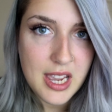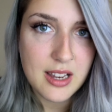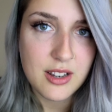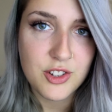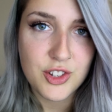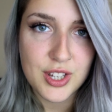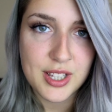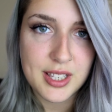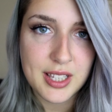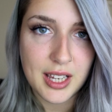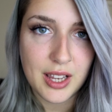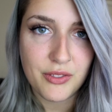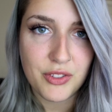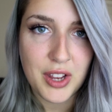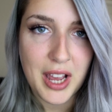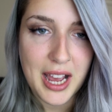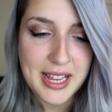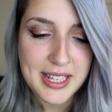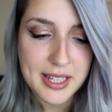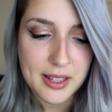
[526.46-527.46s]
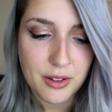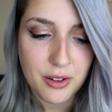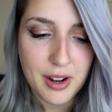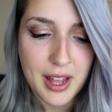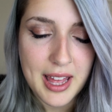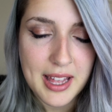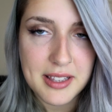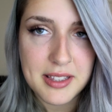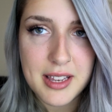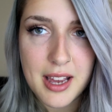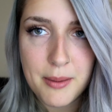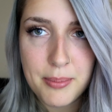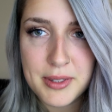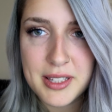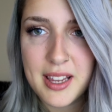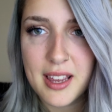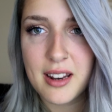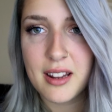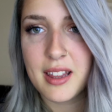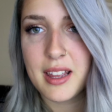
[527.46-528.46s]
Just to give you guys a little heads up,
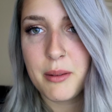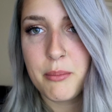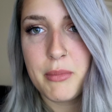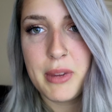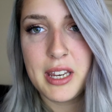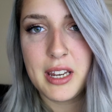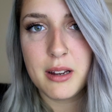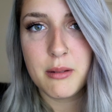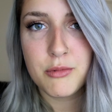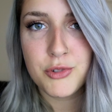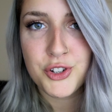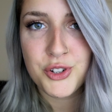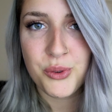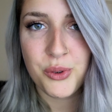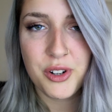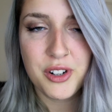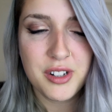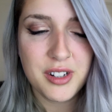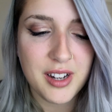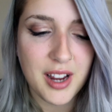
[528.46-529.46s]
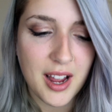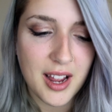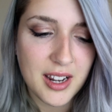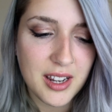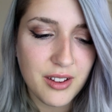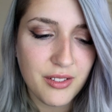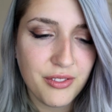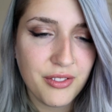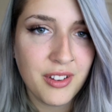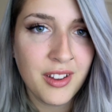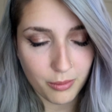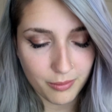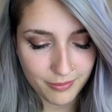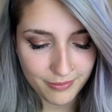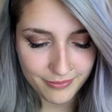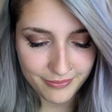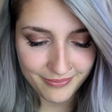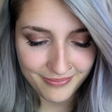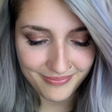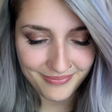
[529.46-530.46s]
it's kind of like medium short kind of.
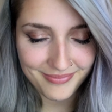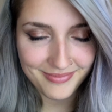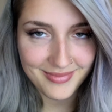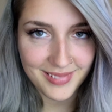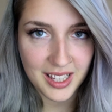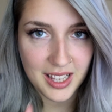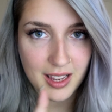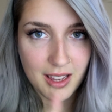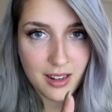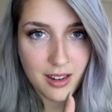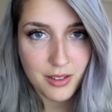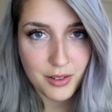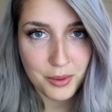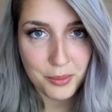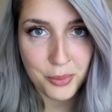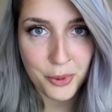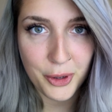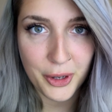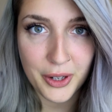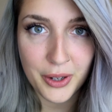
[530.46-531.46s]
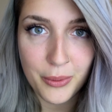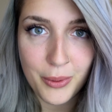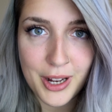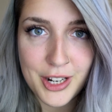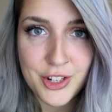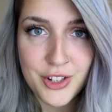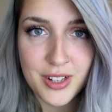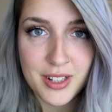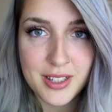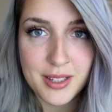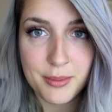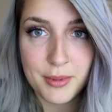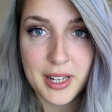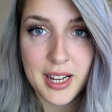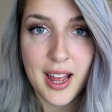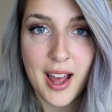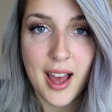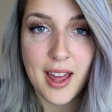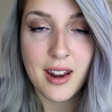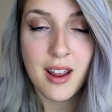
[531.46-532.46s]
Another important question somebody
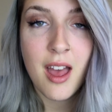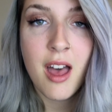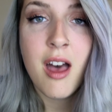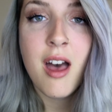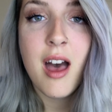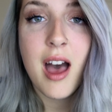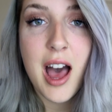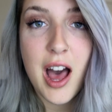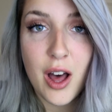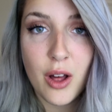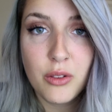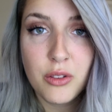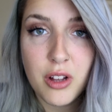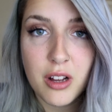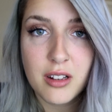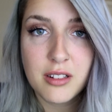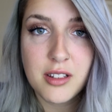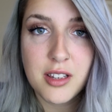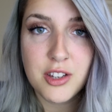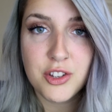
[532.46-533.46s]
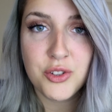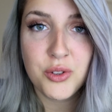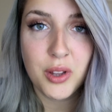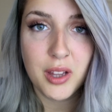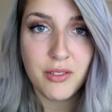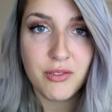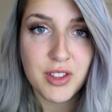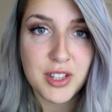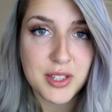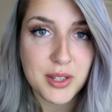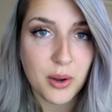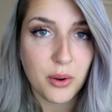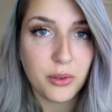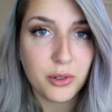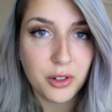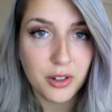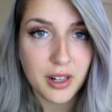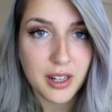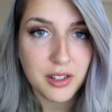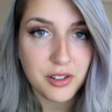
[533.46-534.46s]
had, how long did you leave the
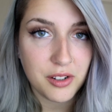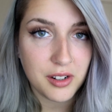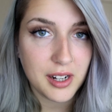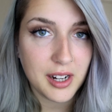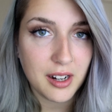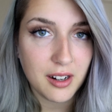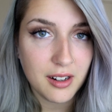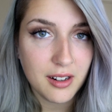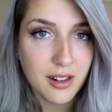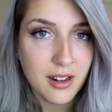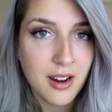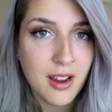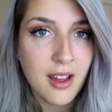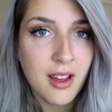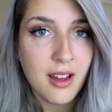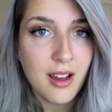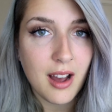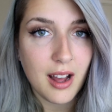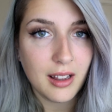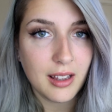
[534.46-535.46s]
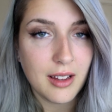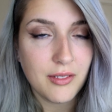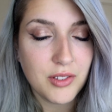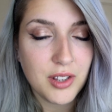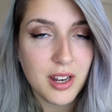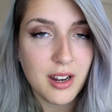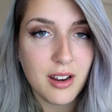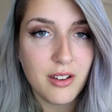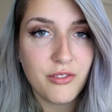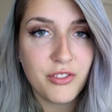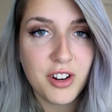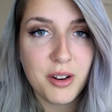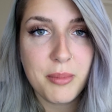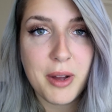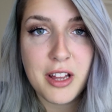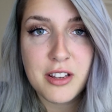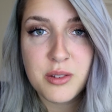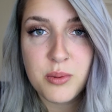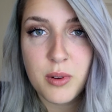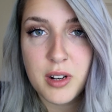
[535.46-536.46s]
toner in your hair? I left it in for
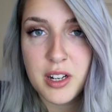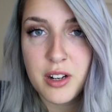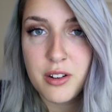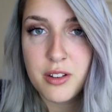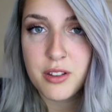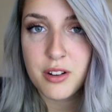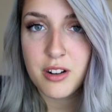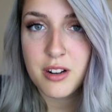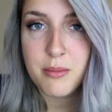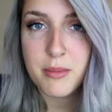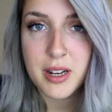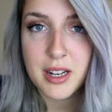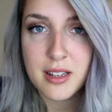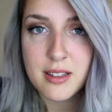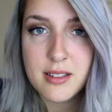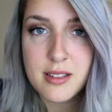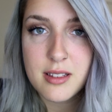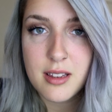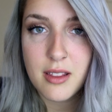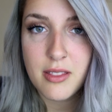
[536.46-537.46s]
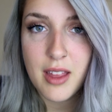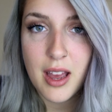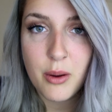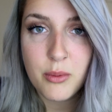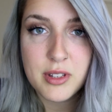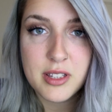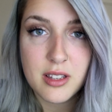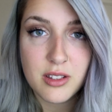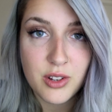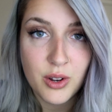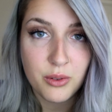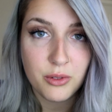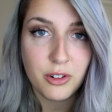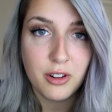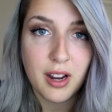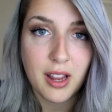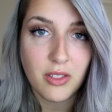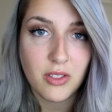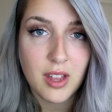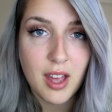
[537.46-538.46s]
about 20 or 30 minutes, and that was the
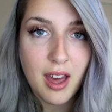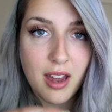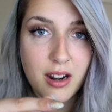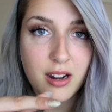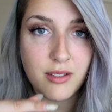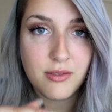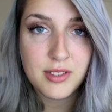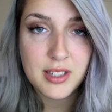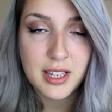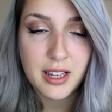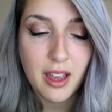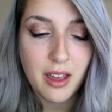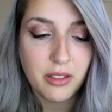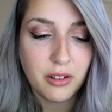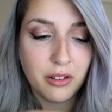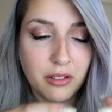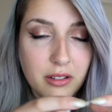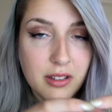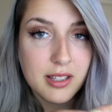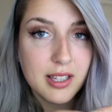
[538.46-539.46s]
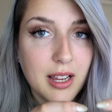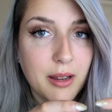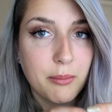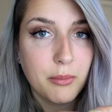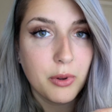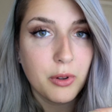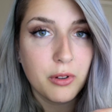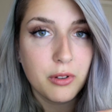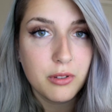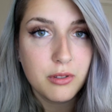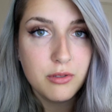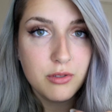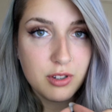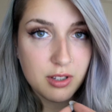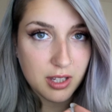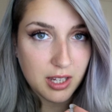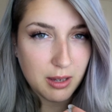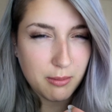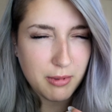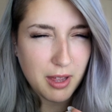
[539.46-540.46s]
toner and the additives together in the same bowl.
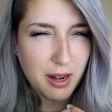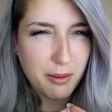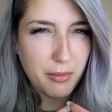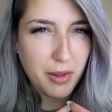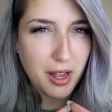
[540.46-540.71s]
Just keep that in